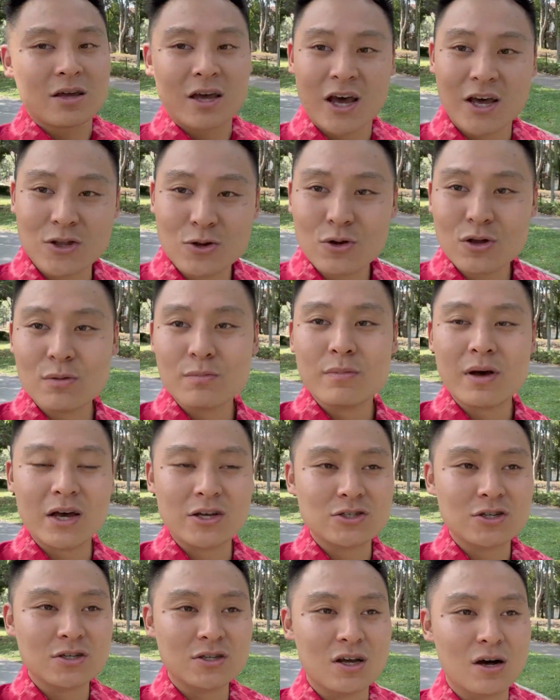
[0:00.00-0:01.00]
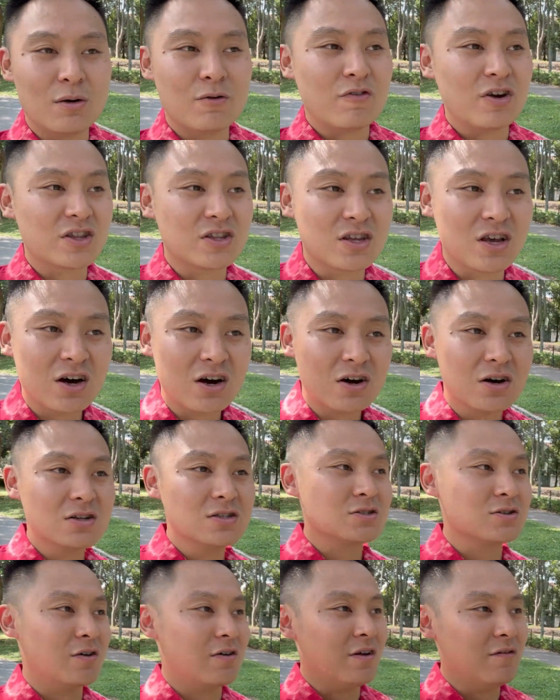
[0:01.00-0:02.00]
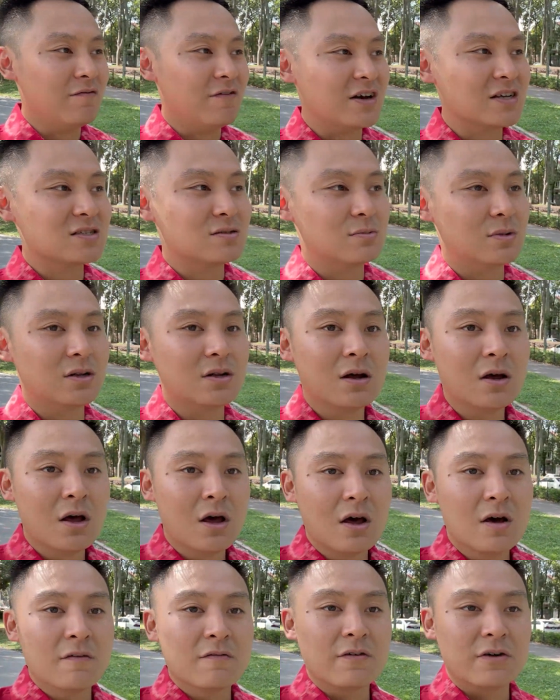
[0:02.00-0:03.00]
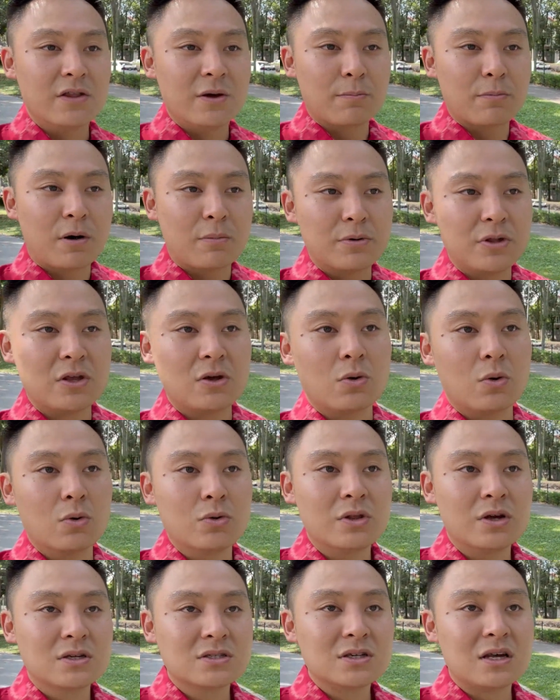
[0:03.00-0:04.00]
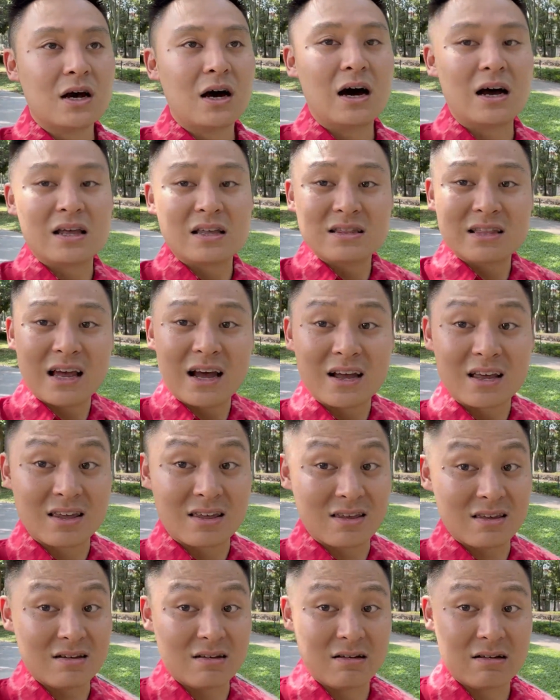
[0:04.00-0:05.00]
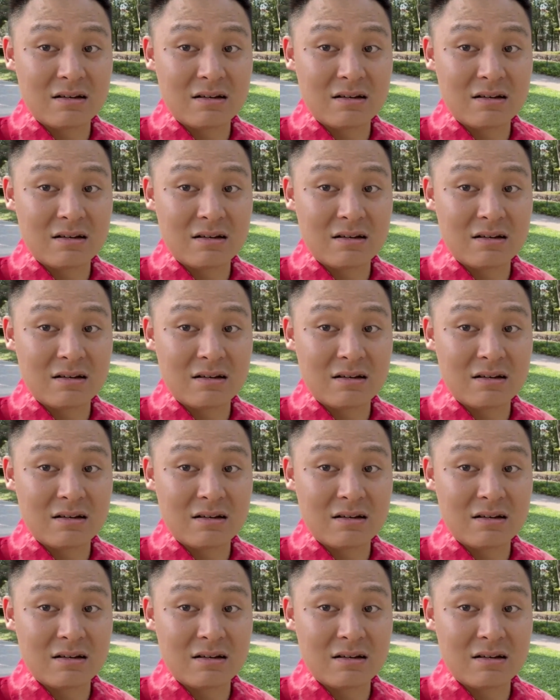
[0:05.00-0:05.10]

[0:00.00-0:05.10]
Can you imagine the returns on investment for the property owners that are here?